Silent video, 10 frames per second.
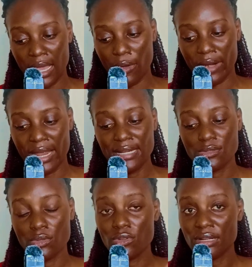All right,
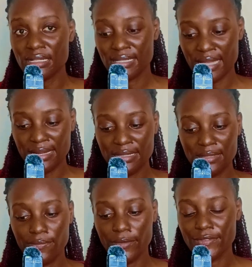so don't send
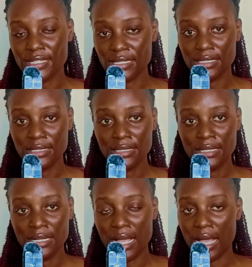50
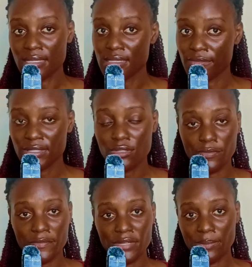CVs to
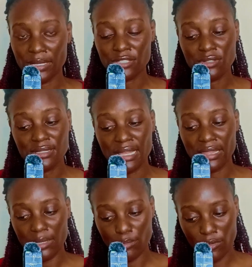50 applications and
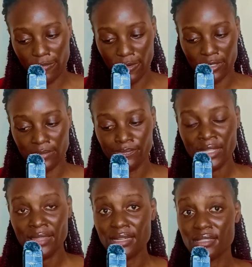then move on.
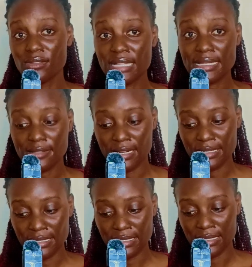That is not a
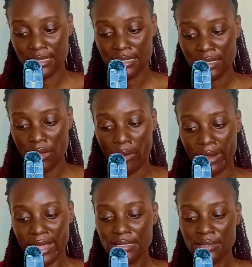strategy. All
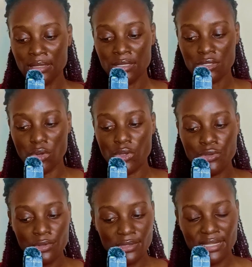right, so
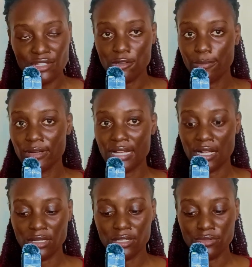use the job board
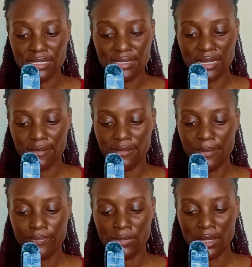actually to discover
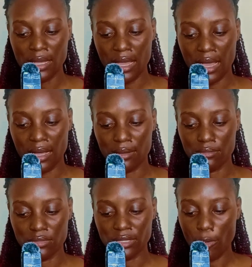
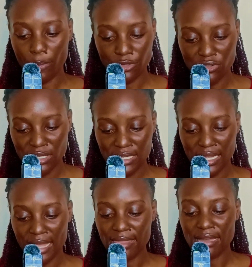the
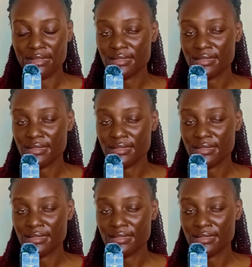opportunity and then